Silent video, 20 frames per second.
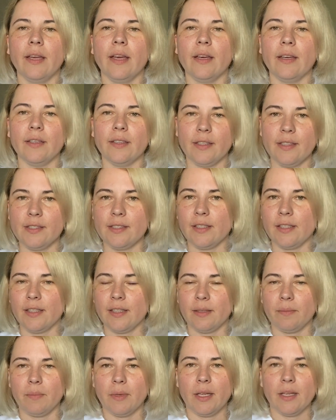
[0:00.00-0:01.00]
I easily
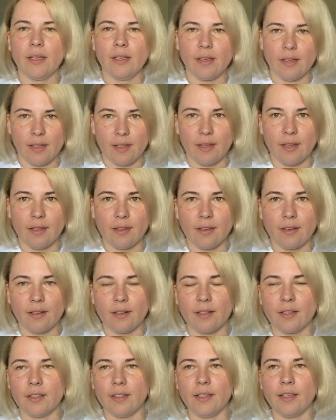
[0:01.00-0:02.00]
can make another
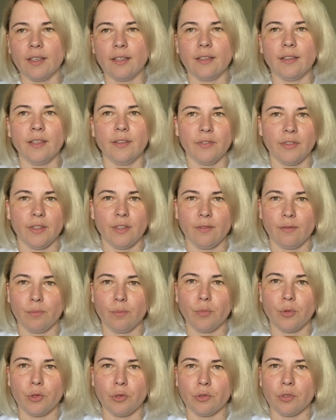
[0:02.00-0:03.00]
cardigan even in
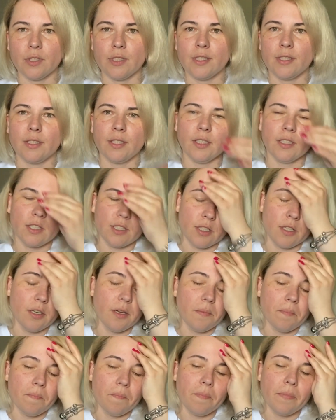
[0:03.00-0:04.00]
brioche stitch.
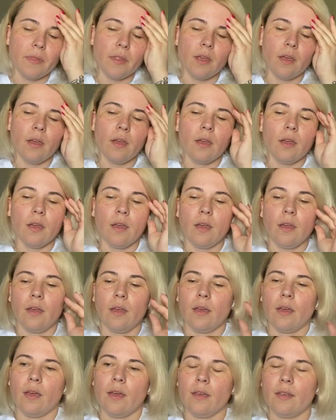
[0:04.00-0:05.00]

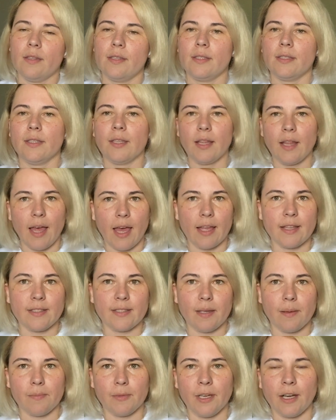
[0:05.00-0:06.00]
I still had
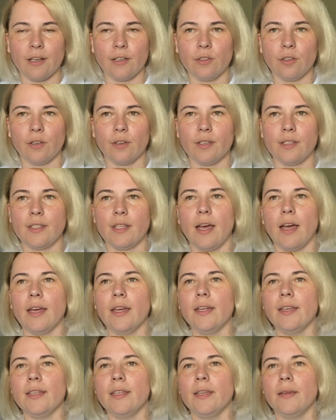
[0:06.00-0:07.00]
some yarn on the
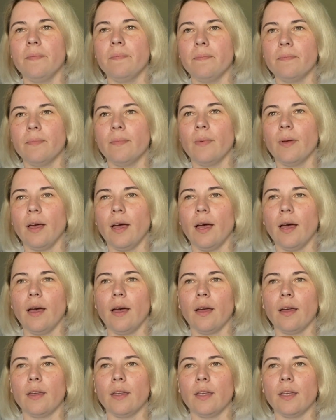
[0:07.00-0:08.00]
side.
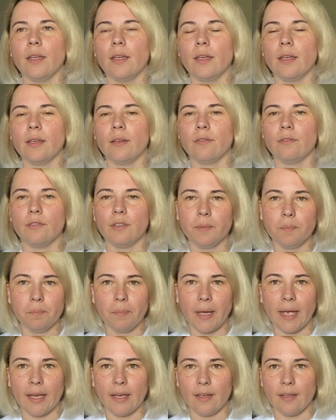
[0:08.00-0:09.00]
I ripped
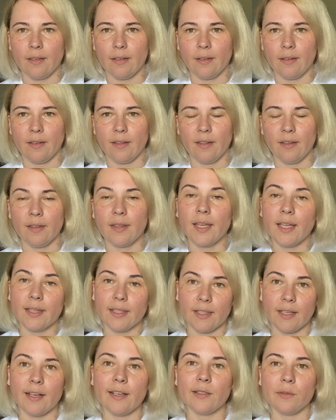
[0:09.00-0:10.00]
back that
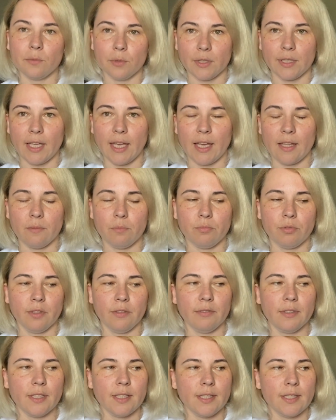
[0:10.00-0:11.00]
yarn what I had
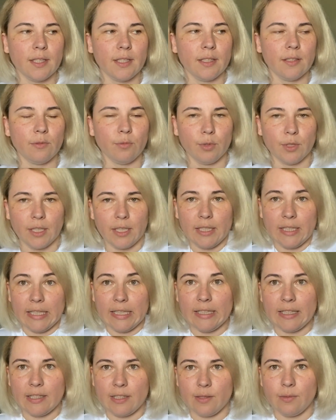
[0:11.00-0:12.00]
previously, what I
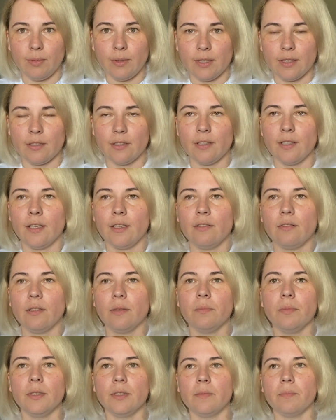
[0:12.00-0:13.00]
knitted sweater. I
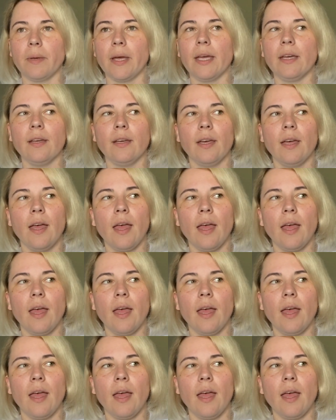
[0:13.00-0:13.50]
ripped it back,